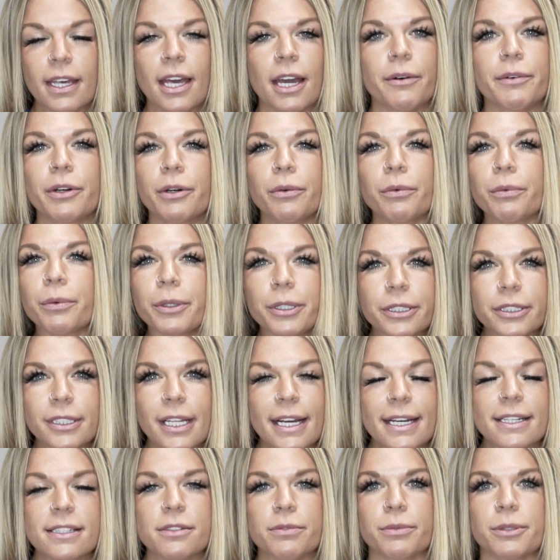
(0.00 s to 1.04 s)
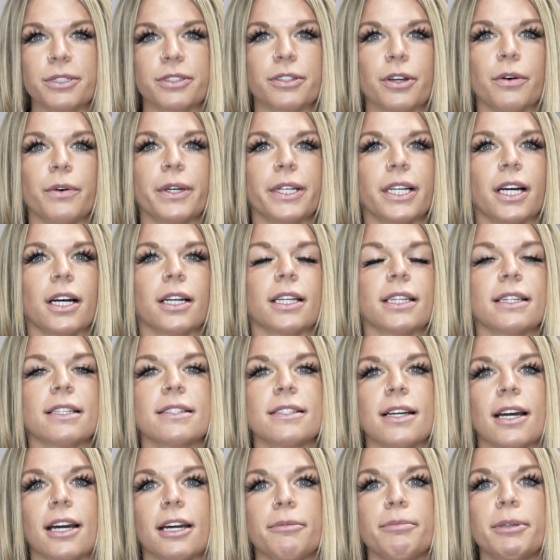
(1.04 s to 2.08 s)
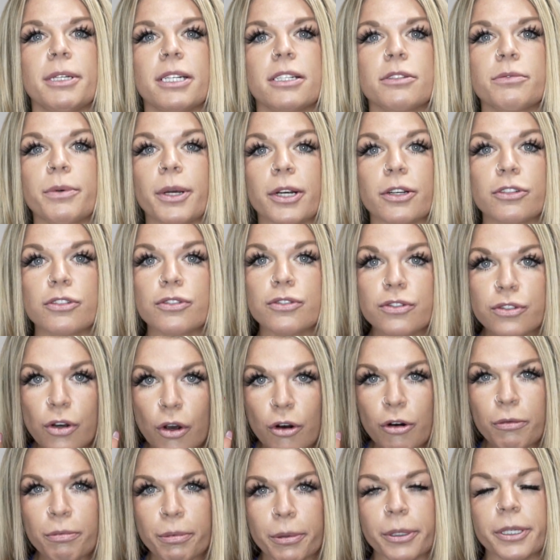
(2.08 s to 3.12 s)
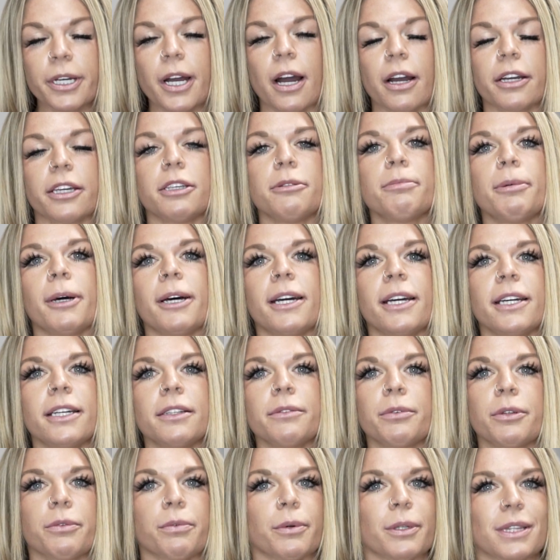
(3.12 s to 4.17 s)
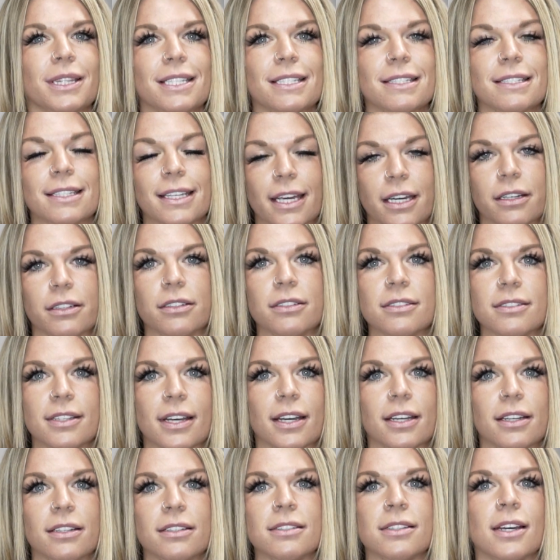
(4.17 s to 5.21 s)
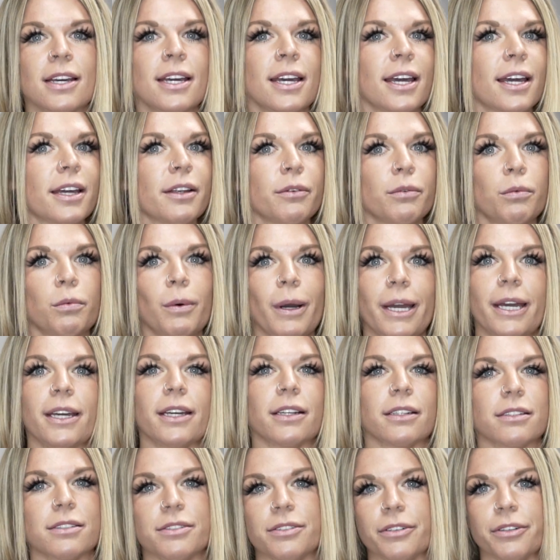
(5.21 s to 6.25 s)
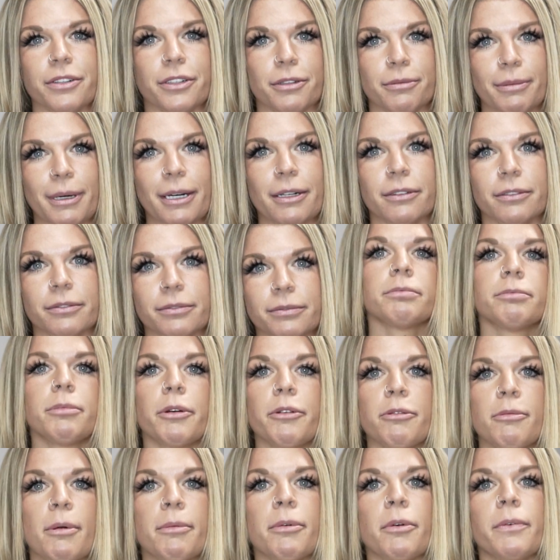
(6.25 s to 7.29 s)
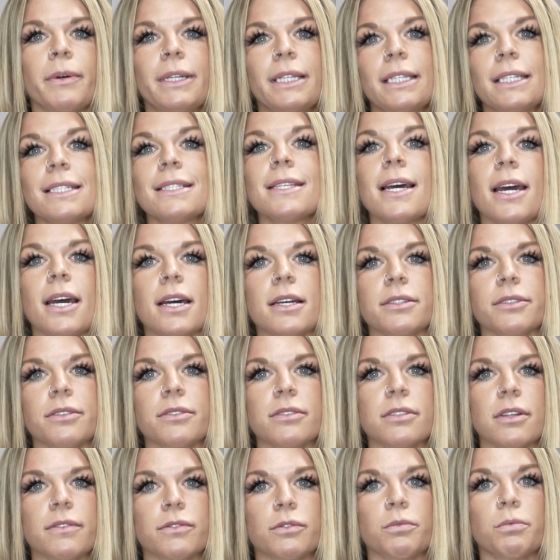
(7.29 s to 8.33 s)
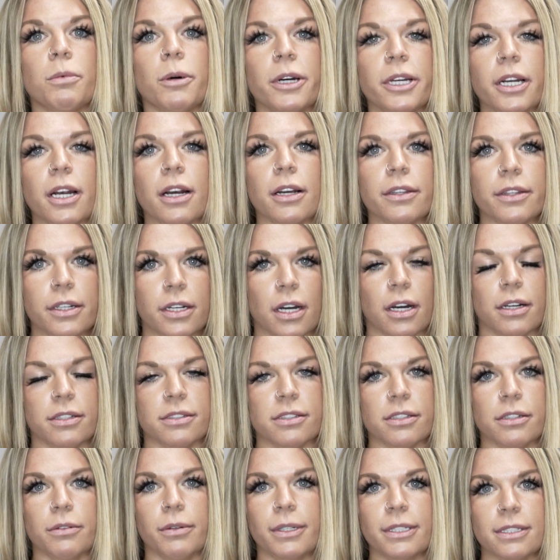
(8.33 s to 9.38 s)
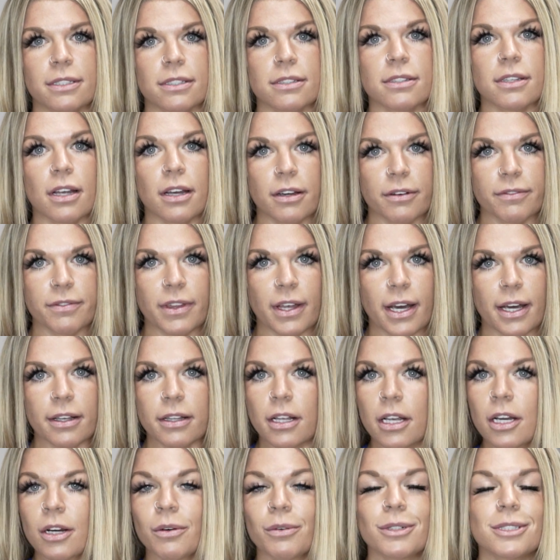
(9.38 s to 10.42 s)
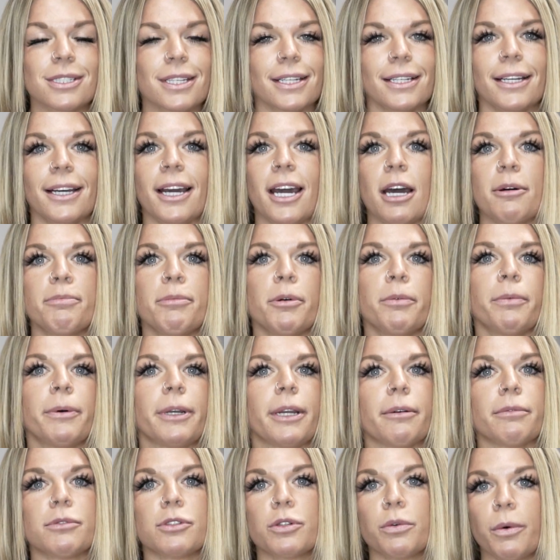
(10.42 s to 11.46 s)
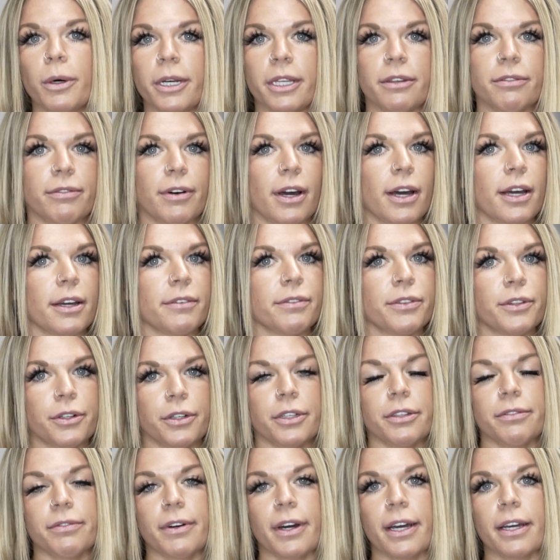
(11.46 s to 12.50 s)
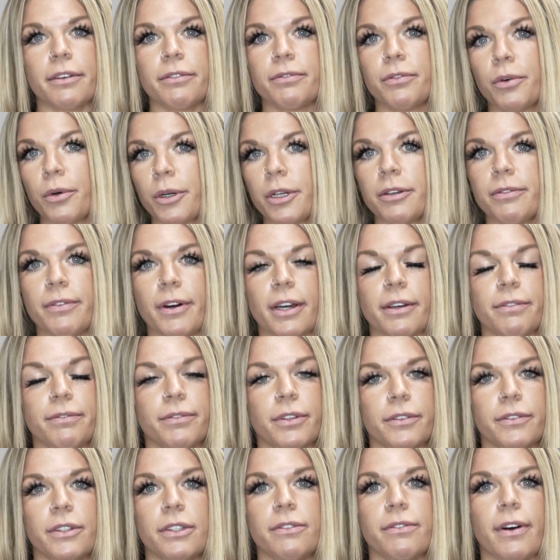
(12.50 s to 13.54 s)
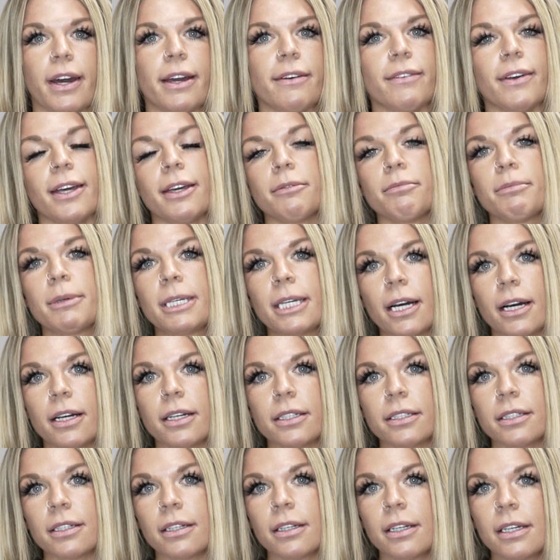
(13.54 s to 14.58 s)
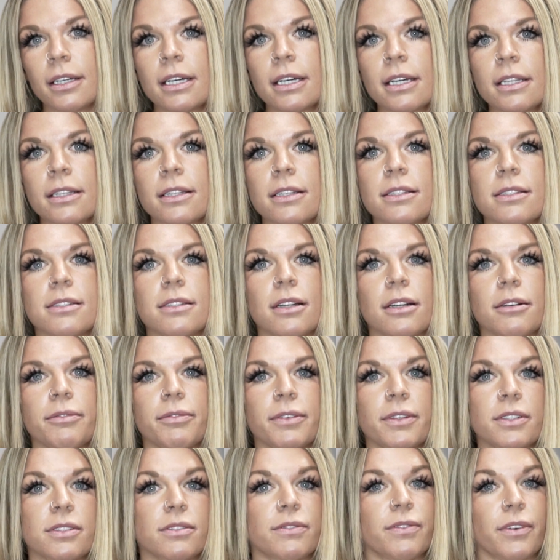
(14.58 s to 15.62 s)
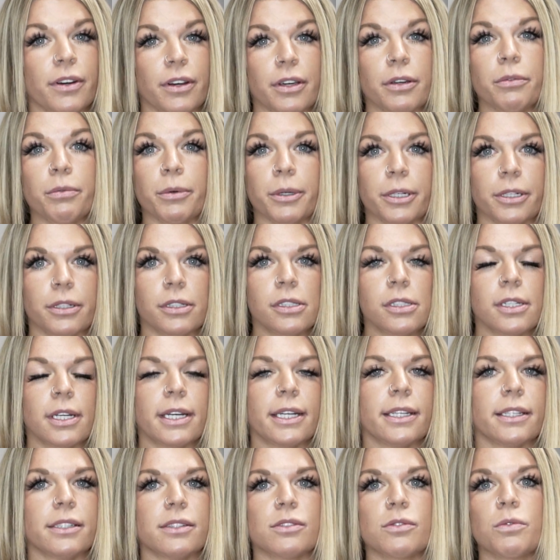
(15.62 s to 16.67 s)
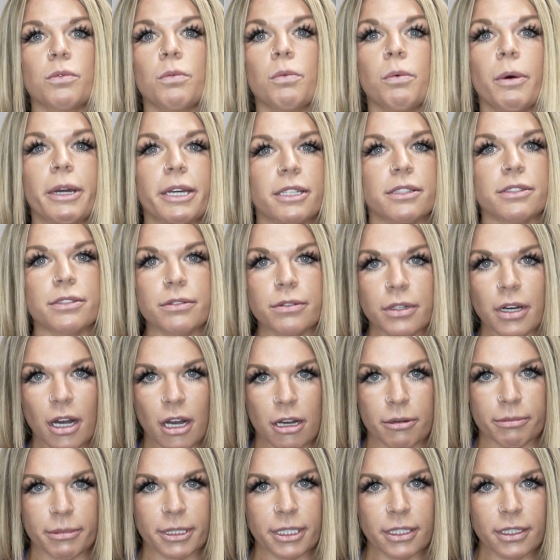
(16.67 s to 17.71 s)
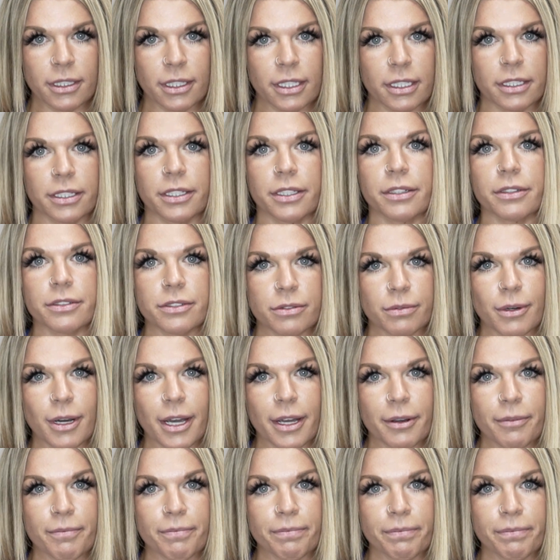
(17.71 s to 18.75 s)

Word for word: And we don't realize what's going on at the time because we are so preoccupied with what the scale says and weighing a certain amount. But remember, we need to ask ourselves what are the consequences of that? What's gonna happen when I'm 25, 35, 45, 55, and beyond? This stuff is very real and it's way too common, and here's why.